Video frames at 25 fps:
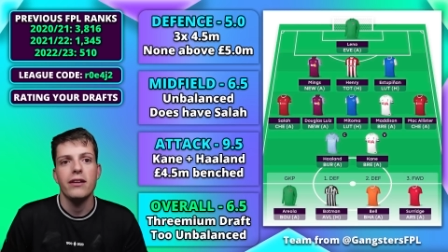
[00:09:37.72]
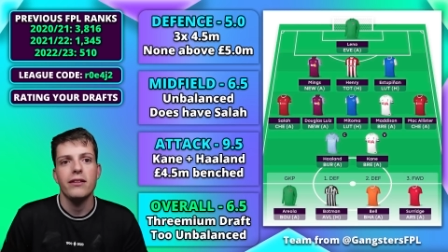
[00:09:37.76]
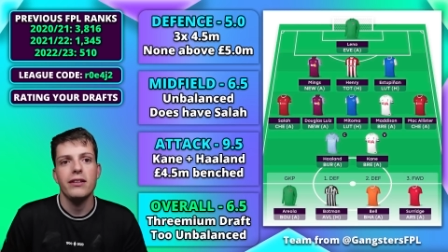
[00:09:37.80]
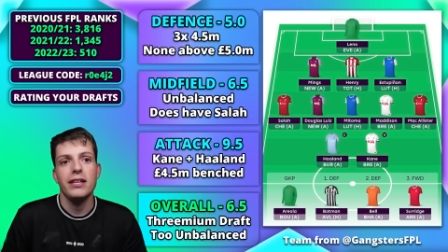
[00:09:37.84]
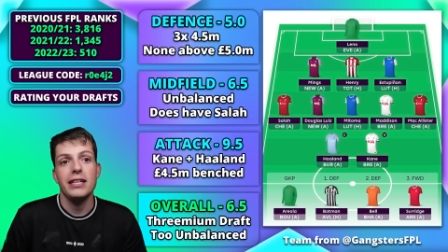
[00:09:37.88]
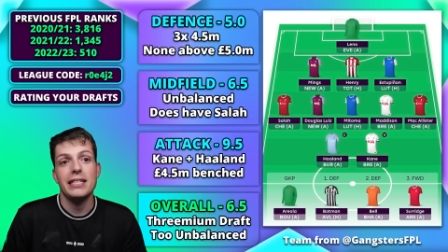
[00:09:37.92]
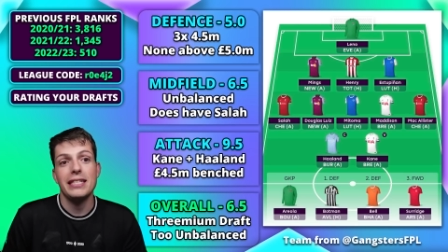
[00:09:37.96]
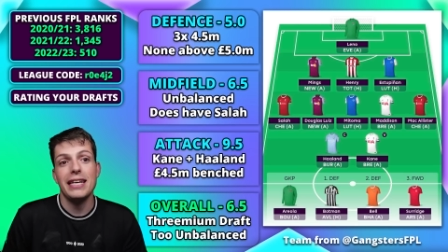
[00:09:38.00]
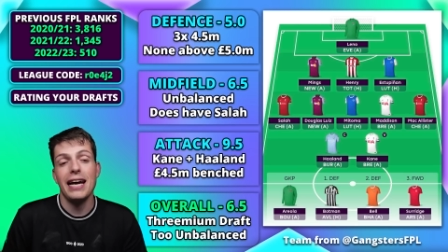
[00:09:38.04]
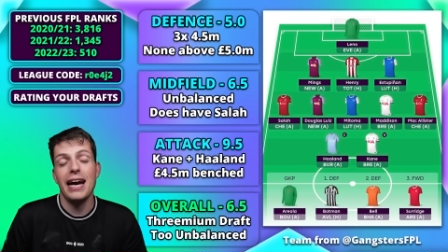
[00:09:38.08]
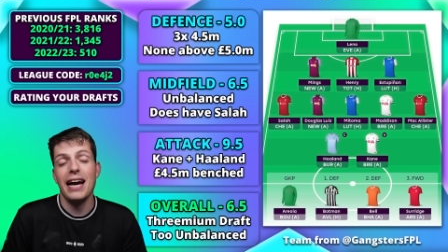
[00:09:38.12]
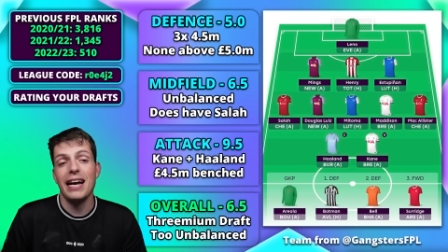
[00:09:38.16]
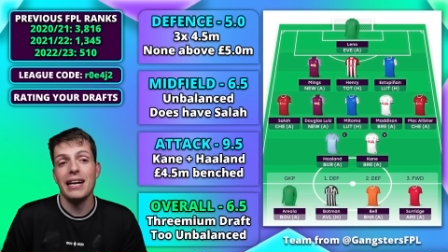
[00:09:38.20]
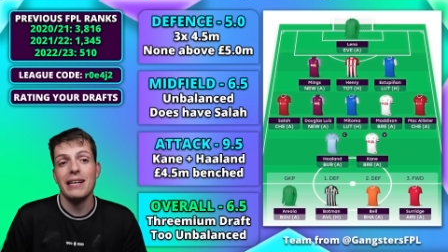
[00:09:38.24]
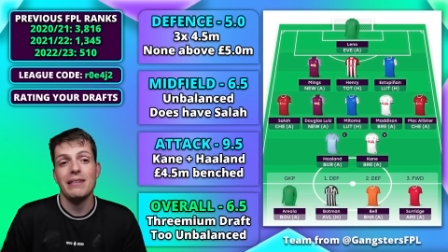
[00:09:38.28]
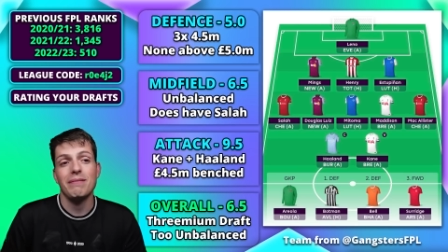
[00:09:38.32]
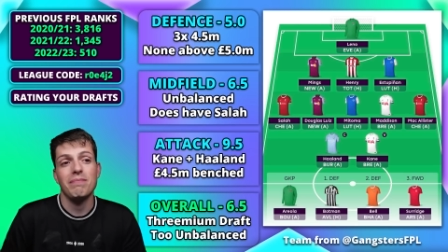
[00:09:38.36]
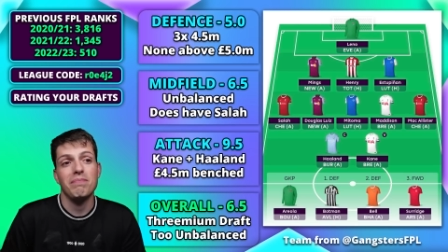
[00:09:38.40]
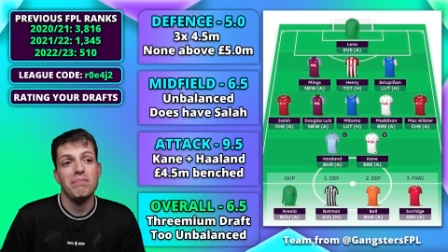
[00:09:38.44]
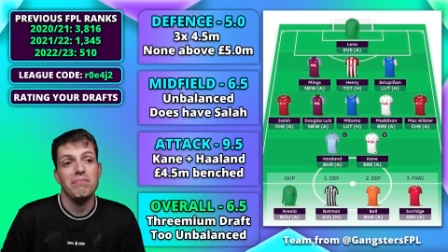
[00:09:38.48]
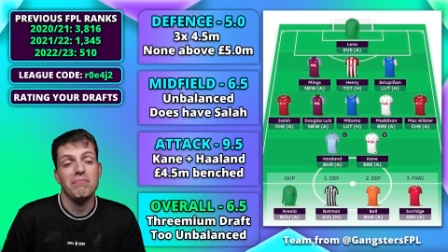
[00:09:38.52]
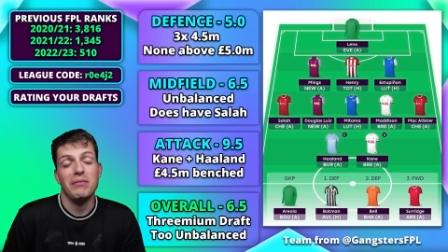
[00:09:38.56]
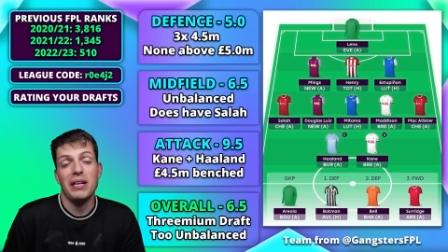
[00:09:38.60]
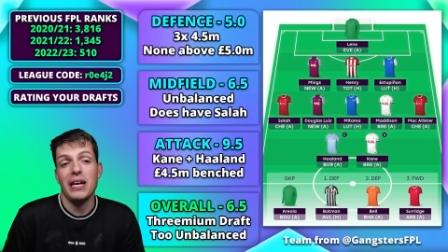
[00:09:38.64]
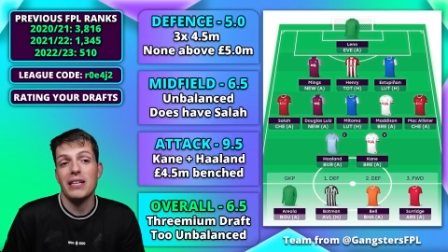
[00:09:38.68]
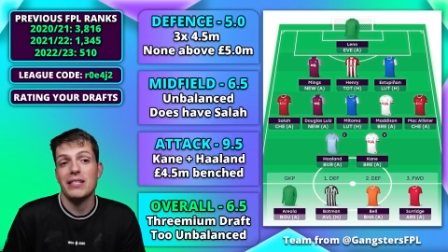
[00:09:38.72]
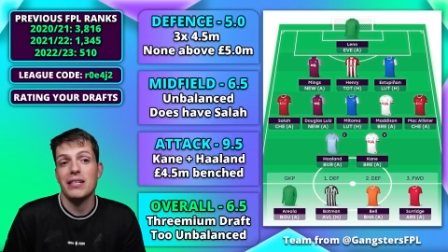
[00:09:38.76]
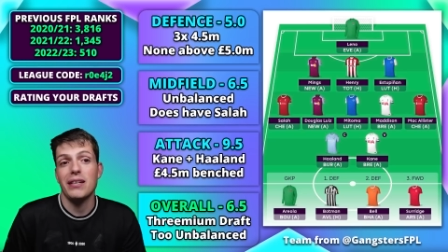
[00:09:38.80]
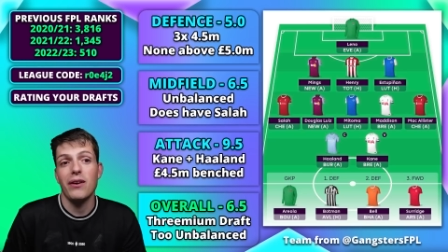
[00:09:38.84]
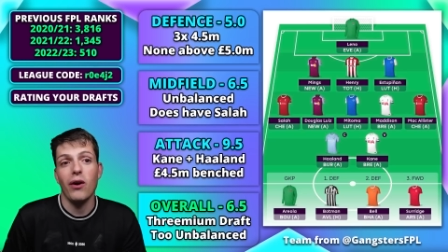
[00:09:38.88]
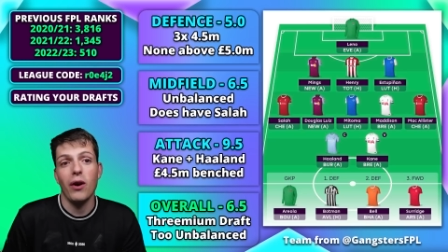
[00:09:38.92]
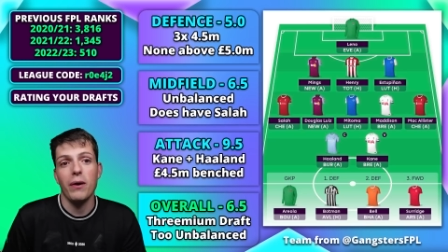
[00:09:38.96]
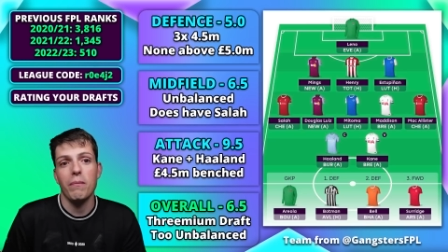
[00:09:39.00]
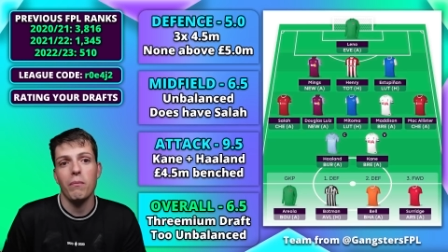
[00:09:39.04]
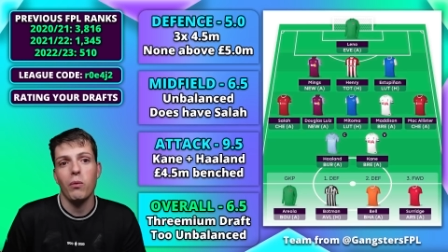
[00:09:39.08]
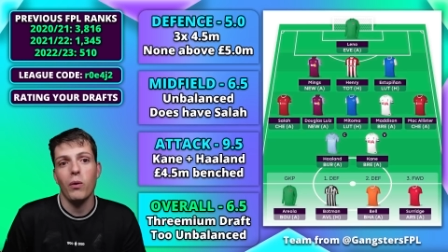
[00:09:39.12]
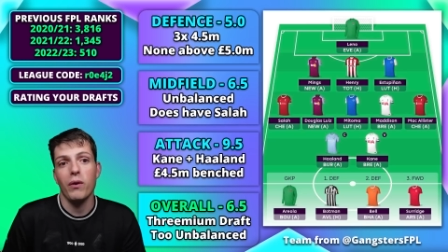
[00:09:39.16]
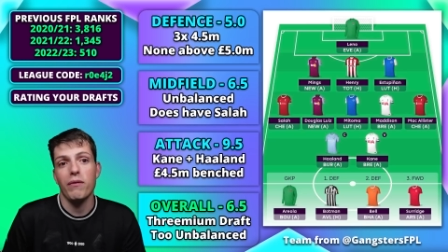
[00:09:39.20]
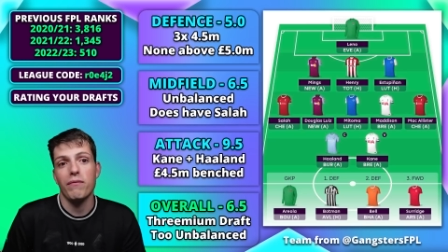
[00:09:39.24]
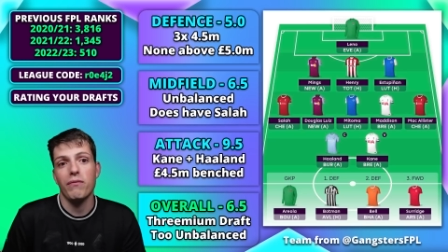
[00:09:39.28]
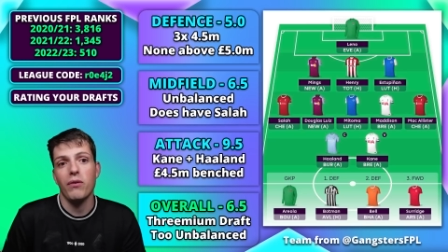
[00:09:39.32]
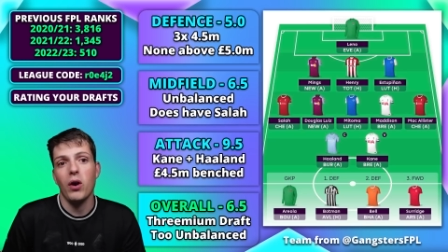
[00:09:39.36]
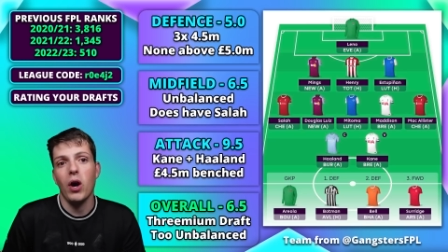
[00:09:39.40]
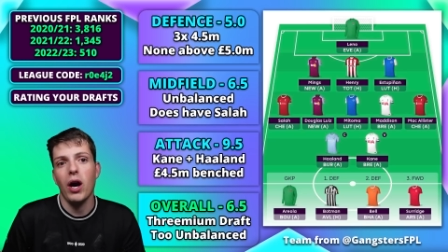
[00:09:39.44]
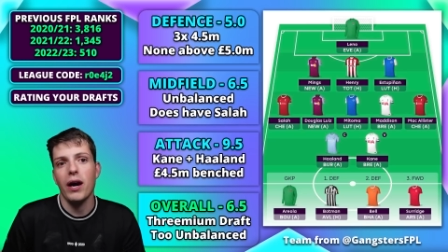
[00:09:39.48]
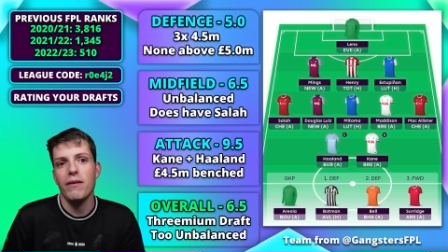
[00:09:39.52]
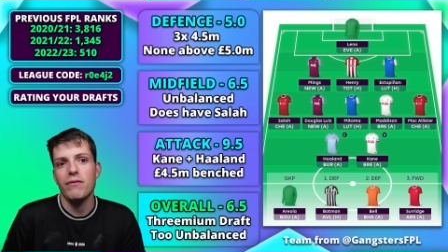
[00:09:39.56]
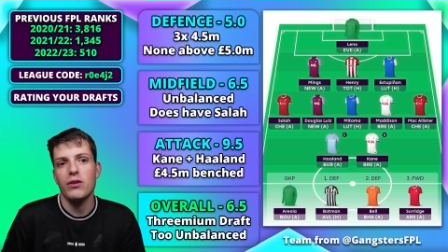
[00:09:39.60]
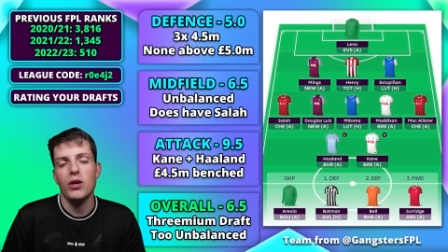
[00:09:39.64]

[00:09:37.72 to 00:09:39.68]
the attack gets a 9.5.